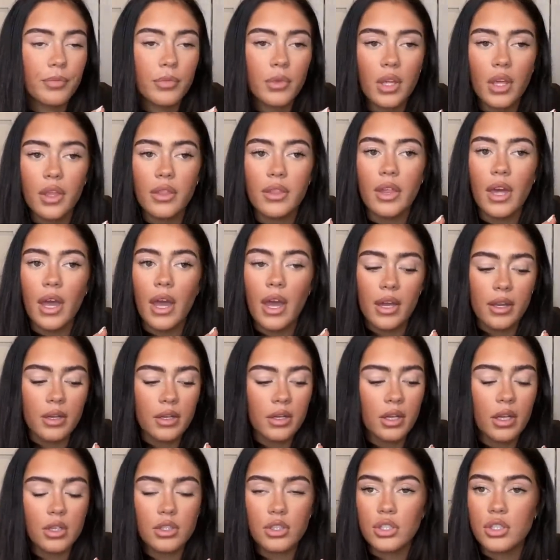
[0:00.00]
And
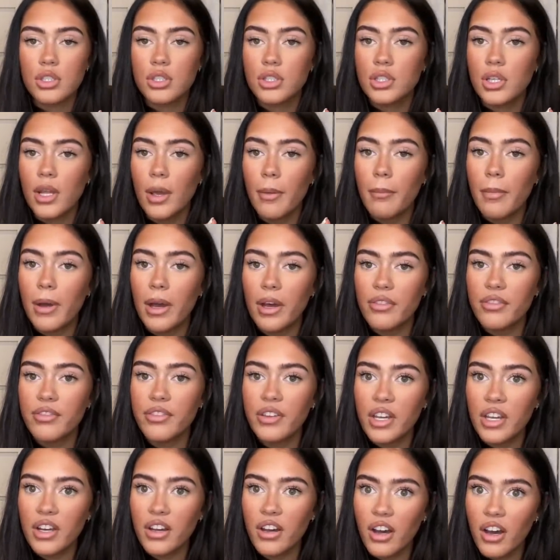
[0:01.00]
then just dip my
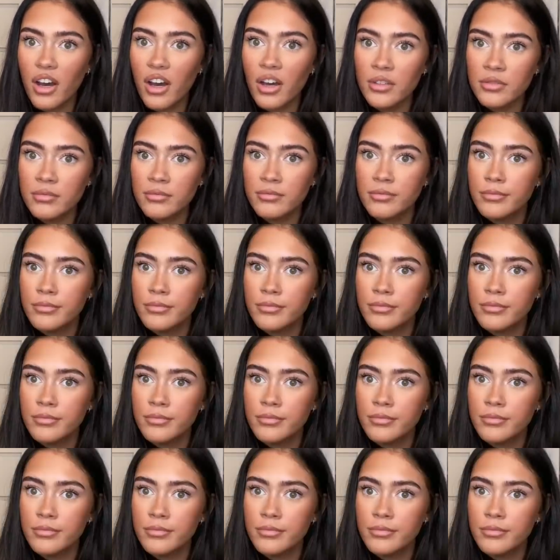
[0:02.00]
finger